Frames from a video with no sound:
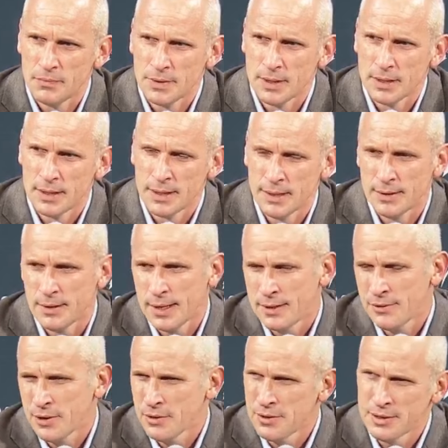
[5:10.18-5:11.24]
uh, you know, I
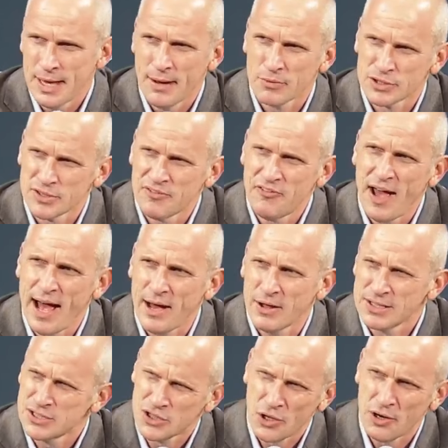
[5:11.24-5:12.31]
don't know that that was a foul.
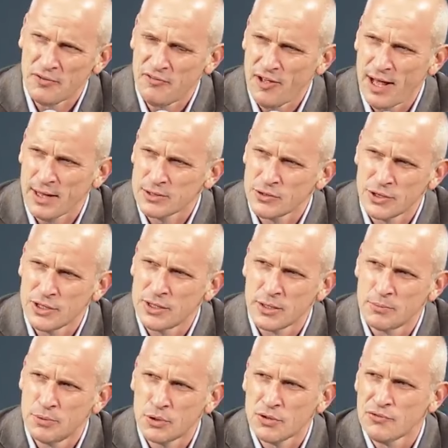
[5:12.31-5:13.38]
His third foul, I thought he did a
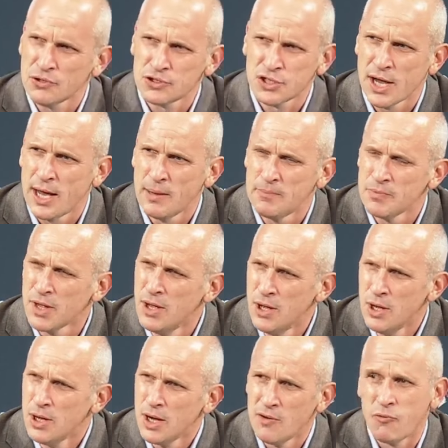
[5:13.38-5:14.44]
beautiful job
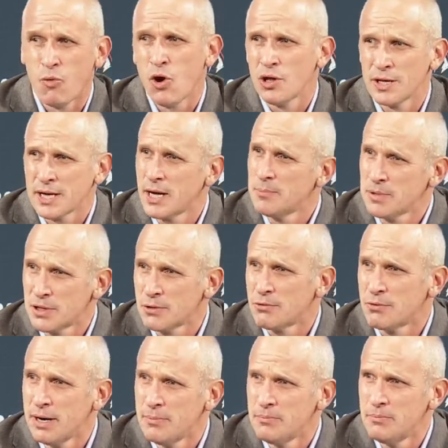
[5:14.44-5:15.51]
of walling up at the
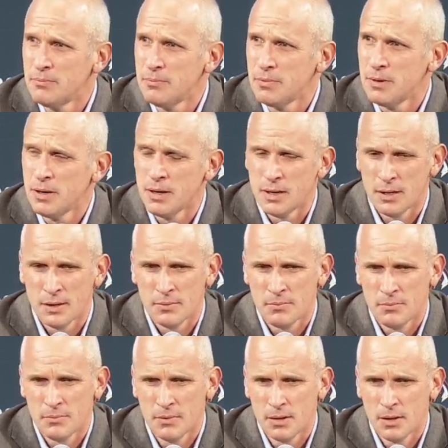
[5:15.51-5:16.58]
rim. Um,
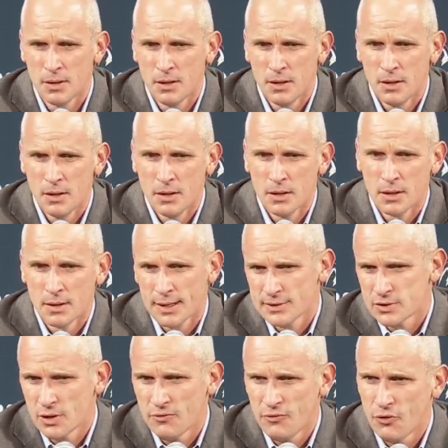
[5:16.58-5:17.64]
all right,
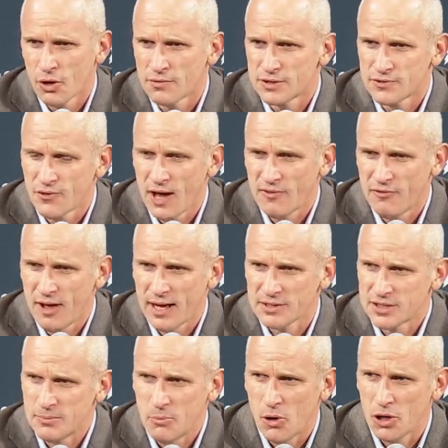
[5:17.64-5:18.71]
so four of his five fouls,
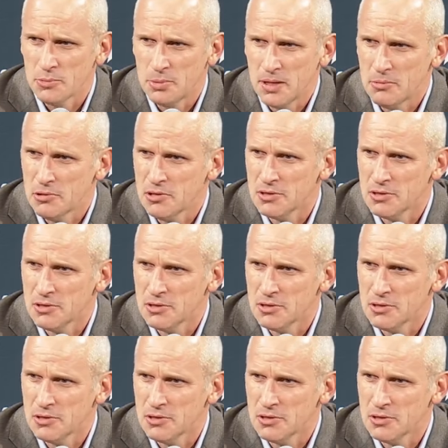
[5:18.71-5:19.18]
he mauled people.